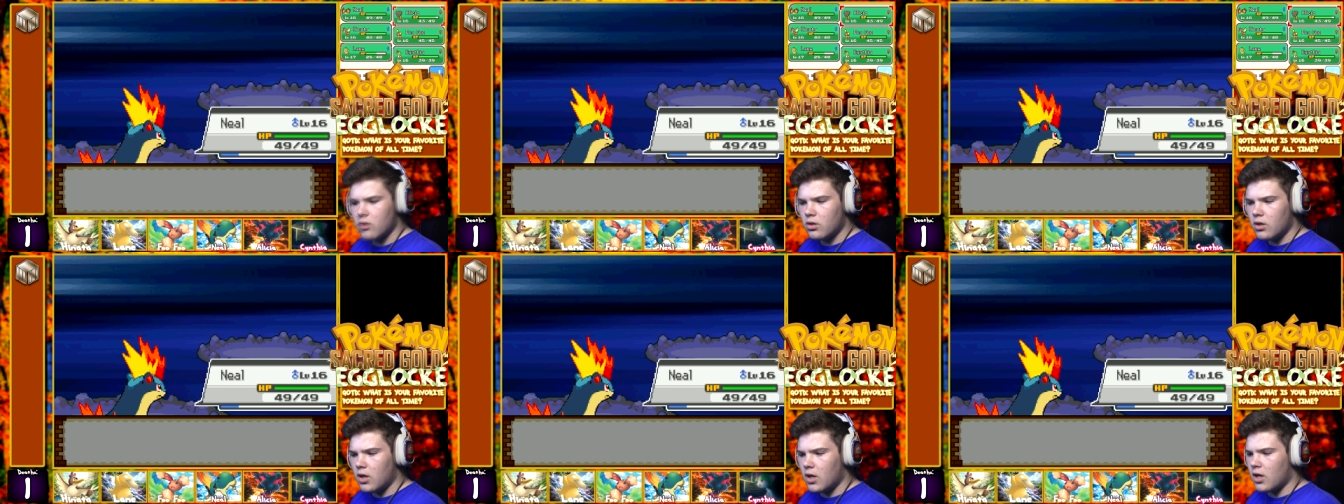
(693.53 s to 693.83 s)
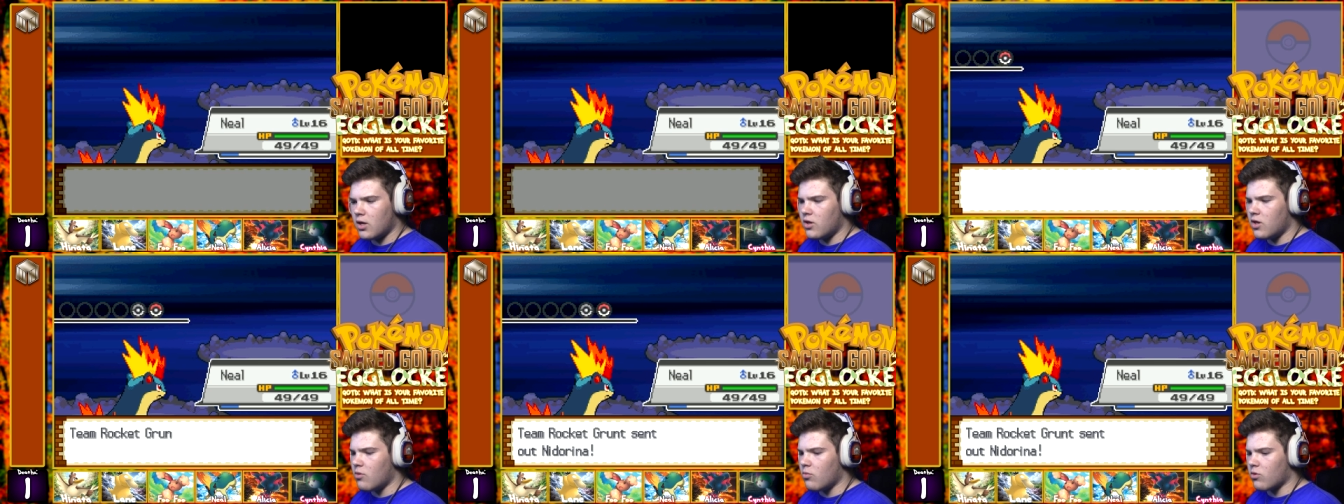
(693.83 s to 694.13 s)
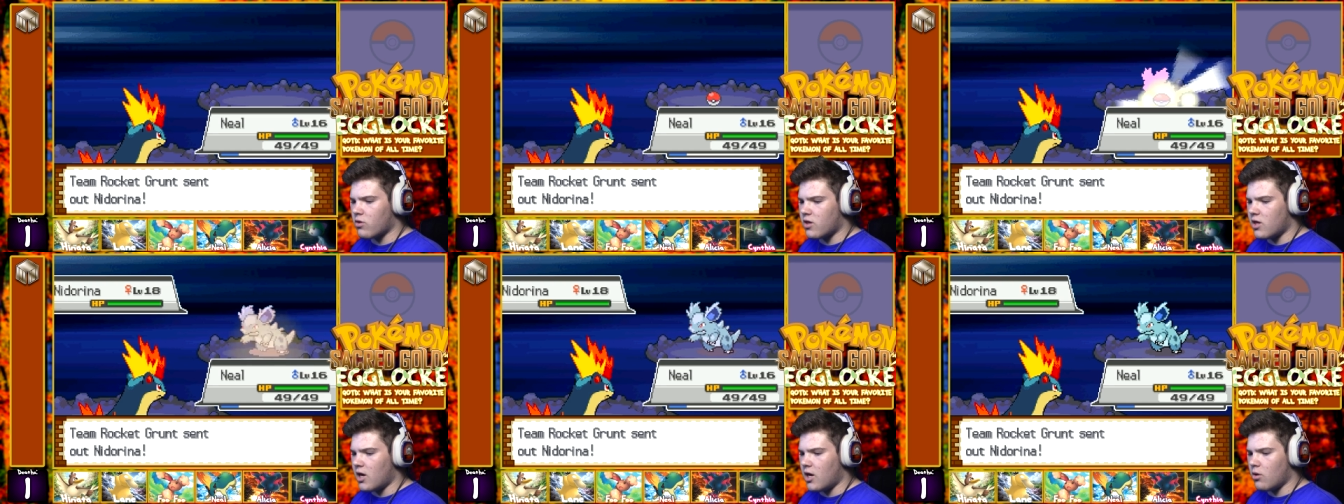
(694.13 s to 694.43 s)
Yeah, I think
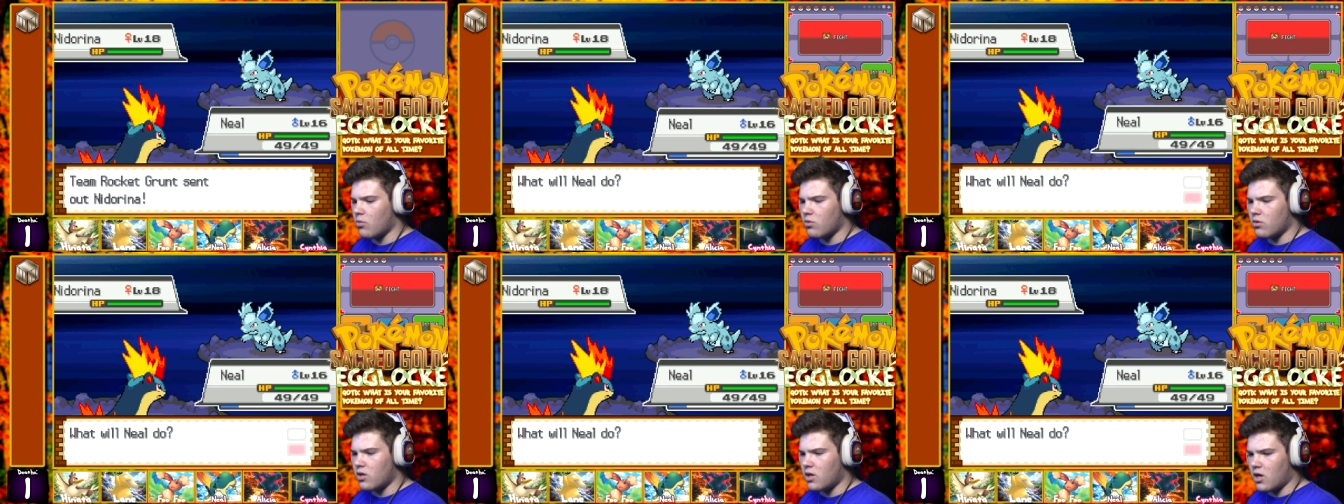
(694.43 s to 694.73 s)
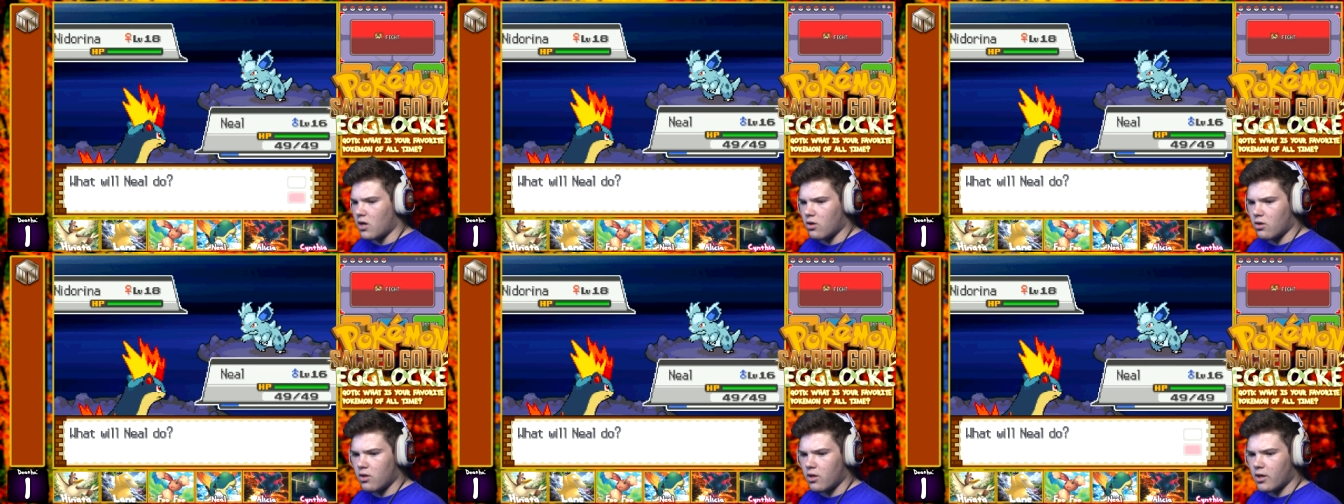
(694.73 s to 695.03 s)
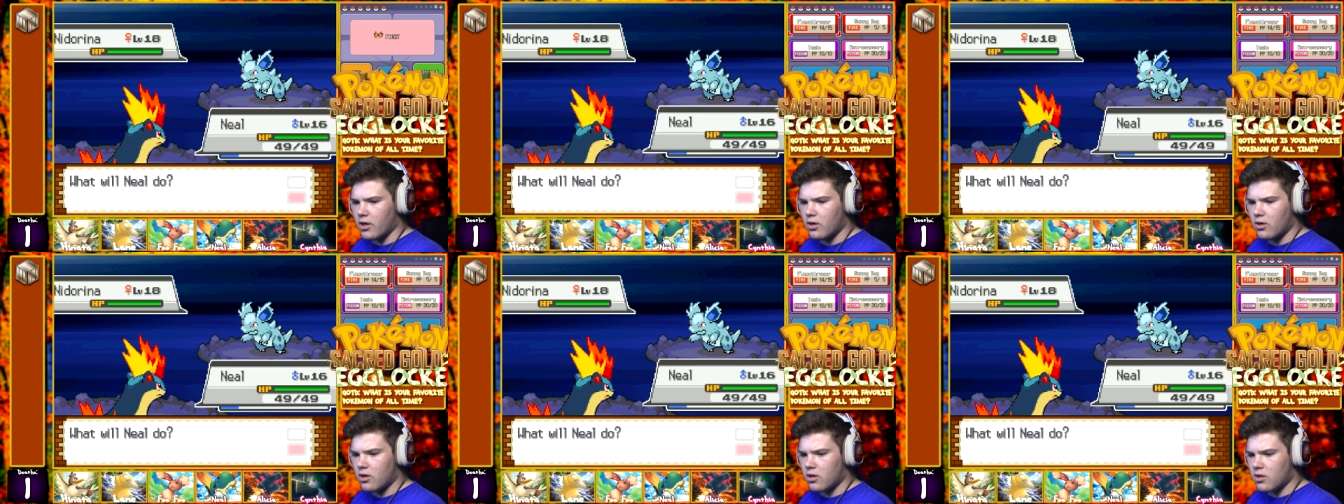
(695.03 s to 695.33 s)
we'll stay in with Neil,
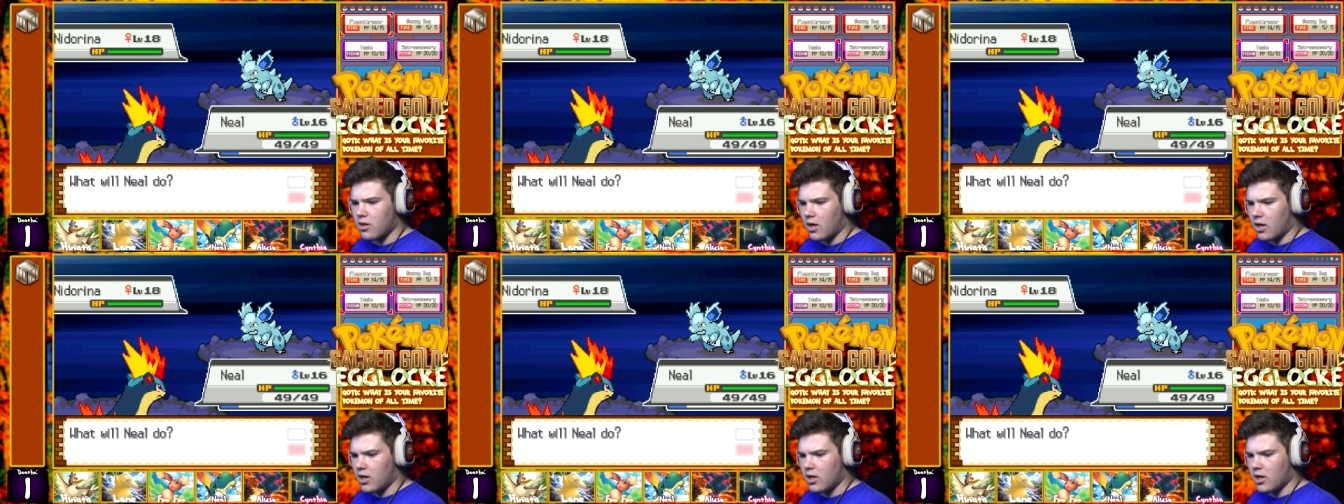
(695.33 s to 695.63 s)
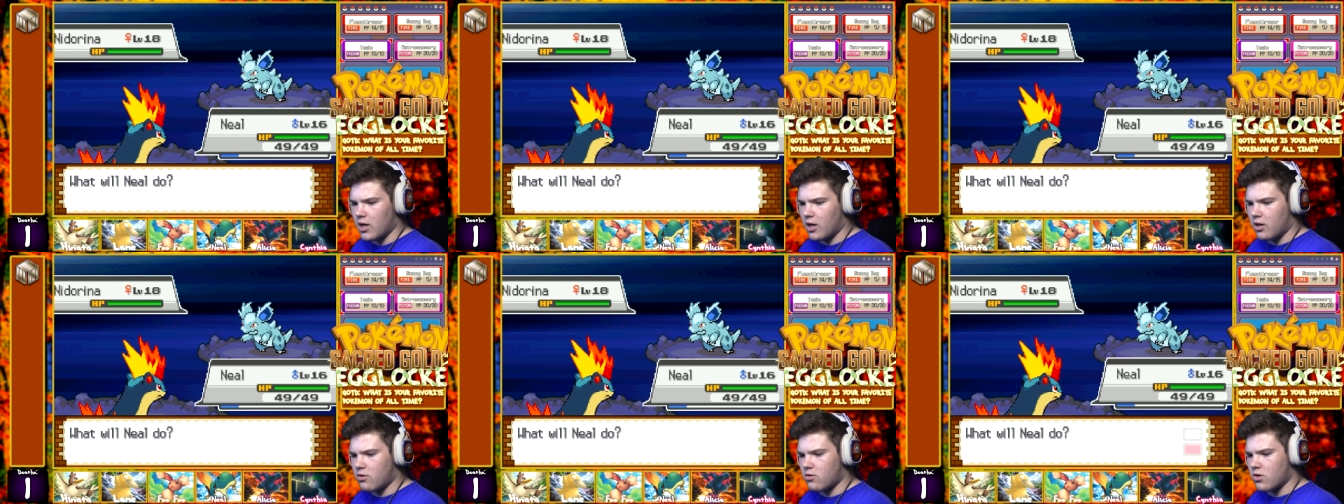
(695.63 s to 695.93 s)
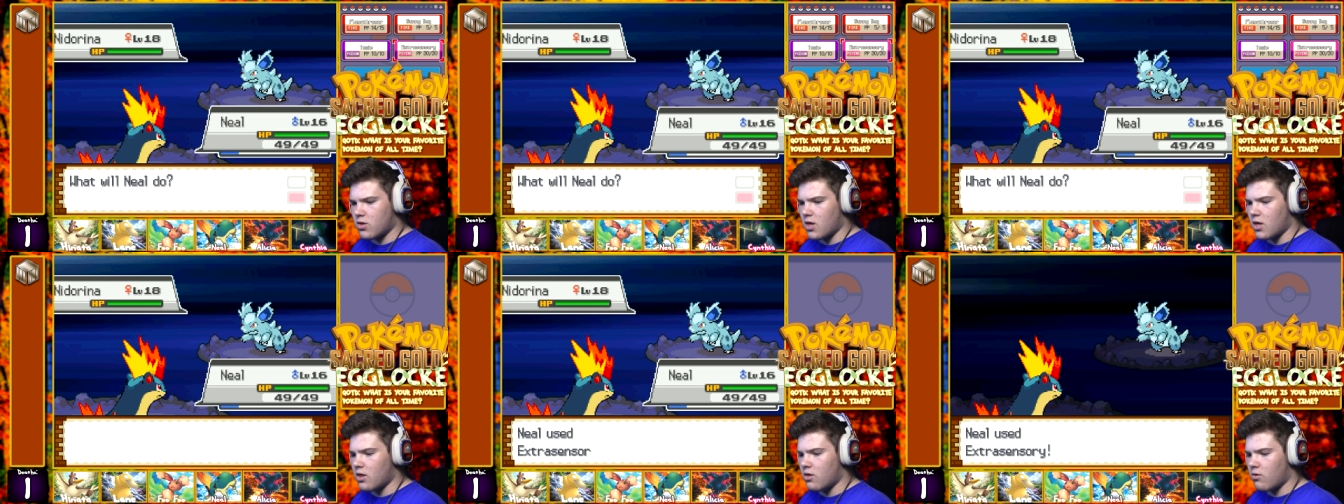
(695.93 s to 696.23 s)
because I can extra
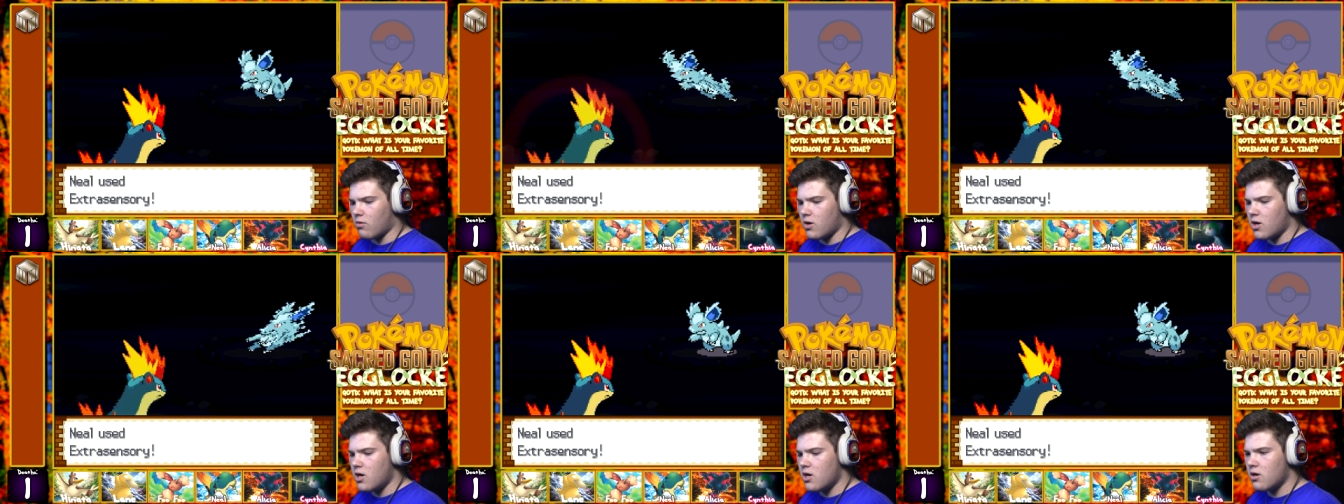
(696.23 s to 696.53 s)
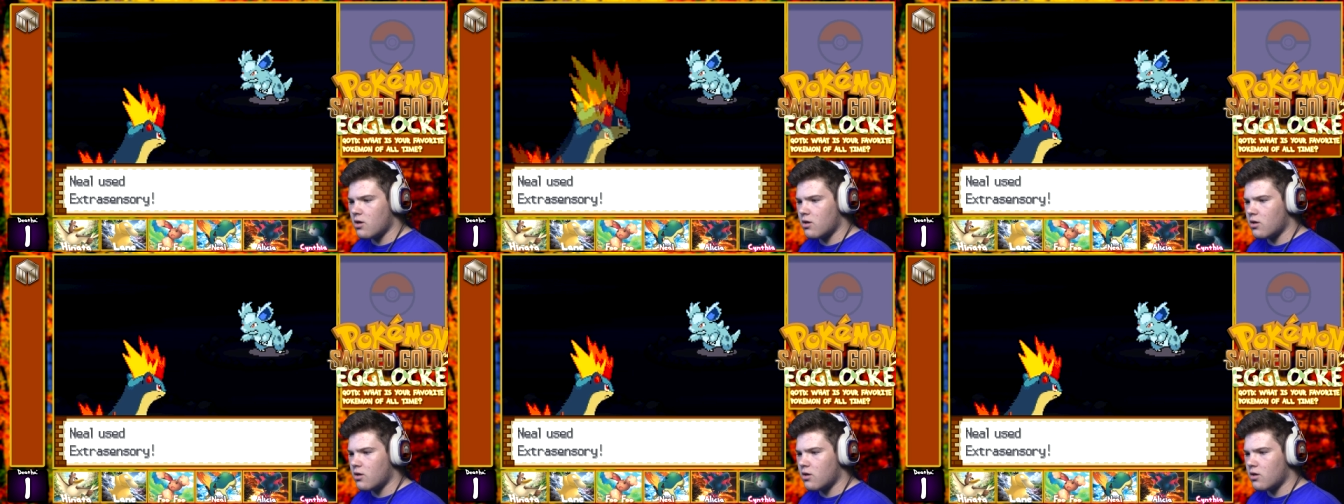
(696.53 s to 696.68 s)
sensory.